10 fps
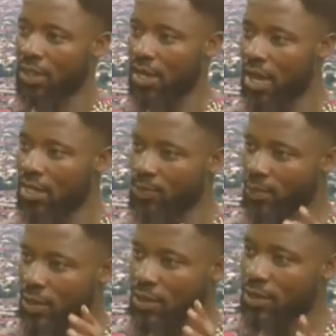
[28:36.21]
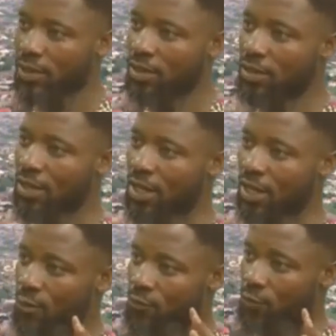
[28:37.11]
there had been a
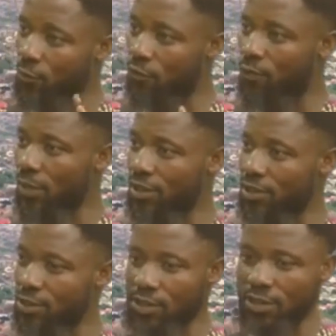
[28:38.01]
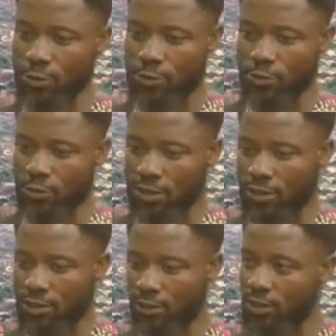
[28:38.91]
lot of movement. You see, you
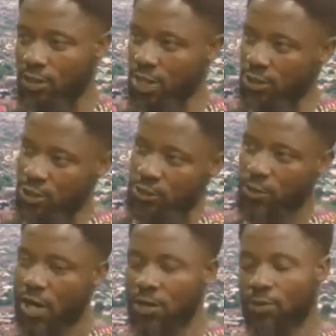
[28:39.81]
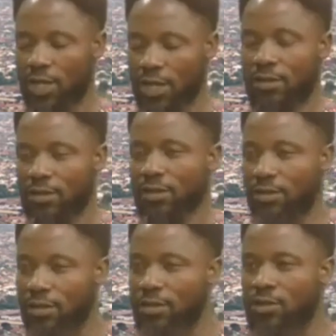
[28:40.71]
notice some gesture and you're like,
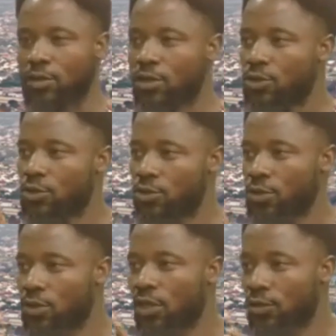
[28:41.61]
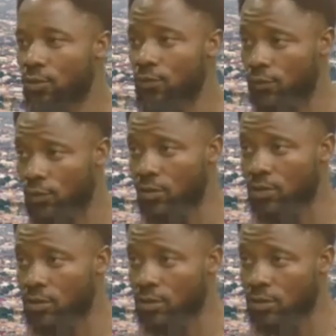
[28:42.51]
this is going to yield a good
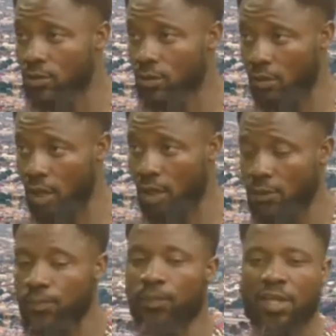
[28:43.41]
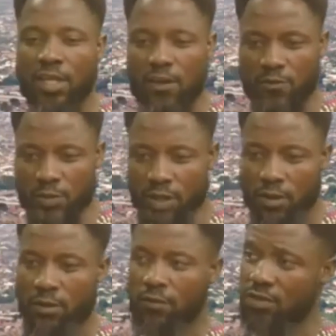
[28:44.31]
fruit. Okay? There have been a
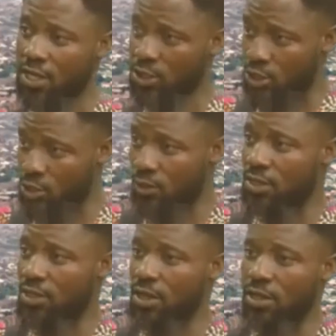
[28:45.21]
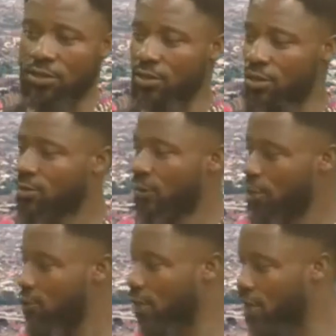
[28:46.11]
lot of gestures that
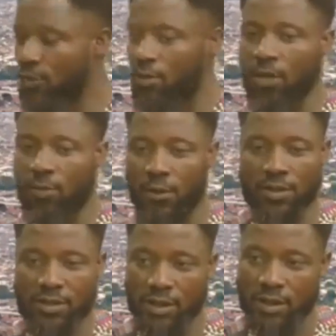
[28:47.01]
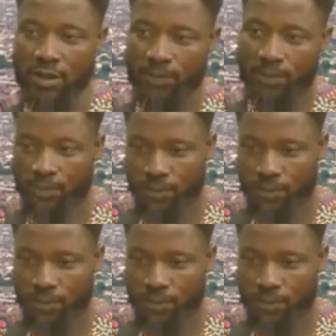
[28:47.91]
you look at your neighbor, you say,